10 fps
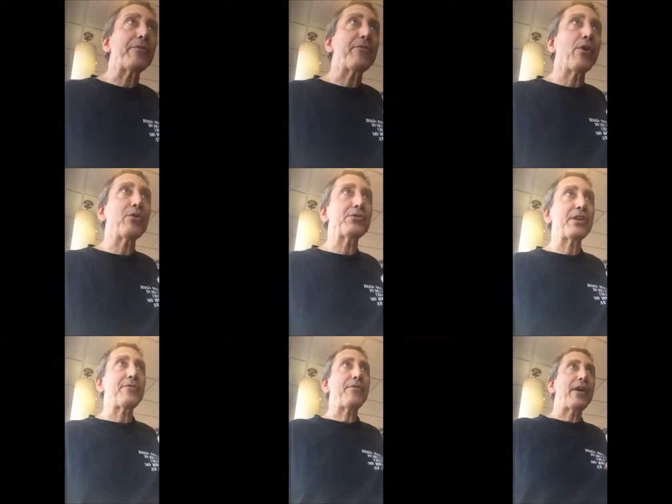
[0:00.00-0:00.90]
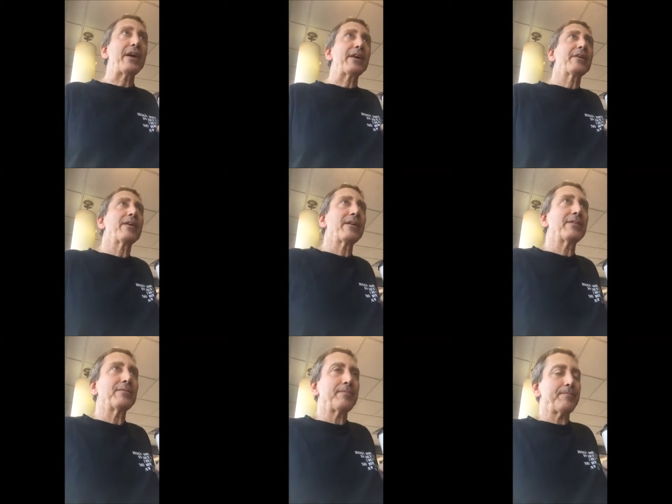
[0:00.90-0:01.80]
their photos. It's they fake. it's
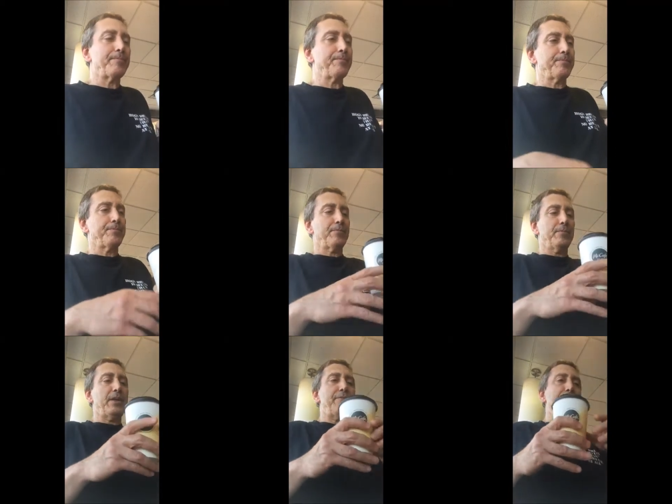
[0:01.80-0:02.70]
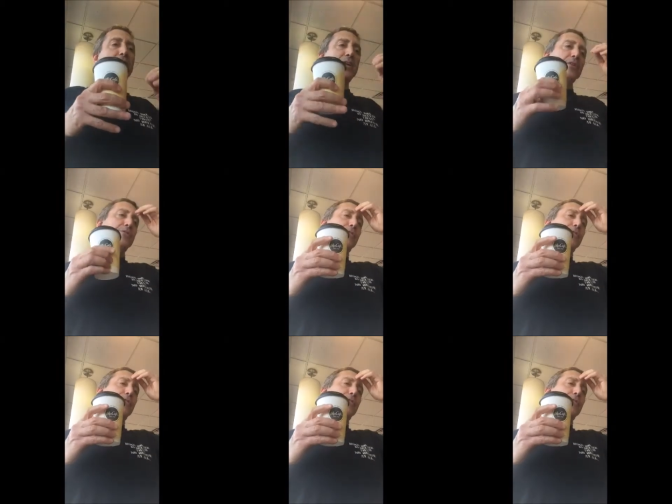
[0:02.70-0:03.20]
just bullshit. They fake. But